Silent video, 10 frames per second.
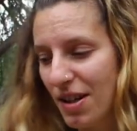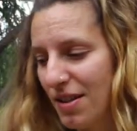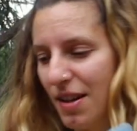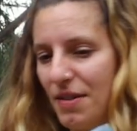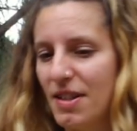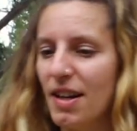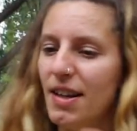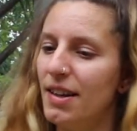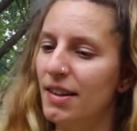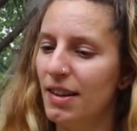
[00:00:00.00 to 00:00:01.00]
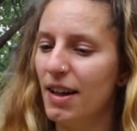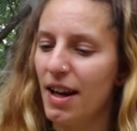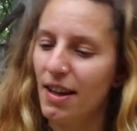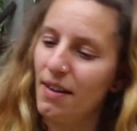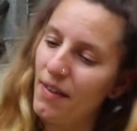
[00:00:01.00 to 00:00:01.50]
I just love this colour,
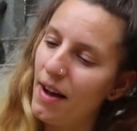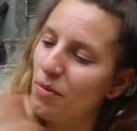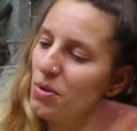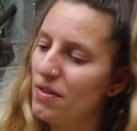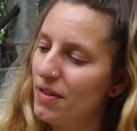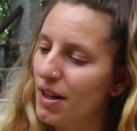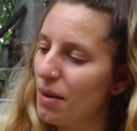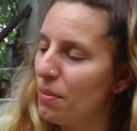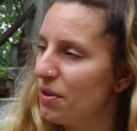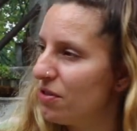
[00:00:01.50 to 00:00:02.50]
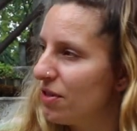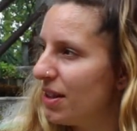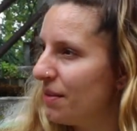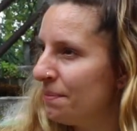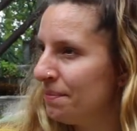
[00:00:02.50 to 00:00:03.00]
and then if you have all different like pottery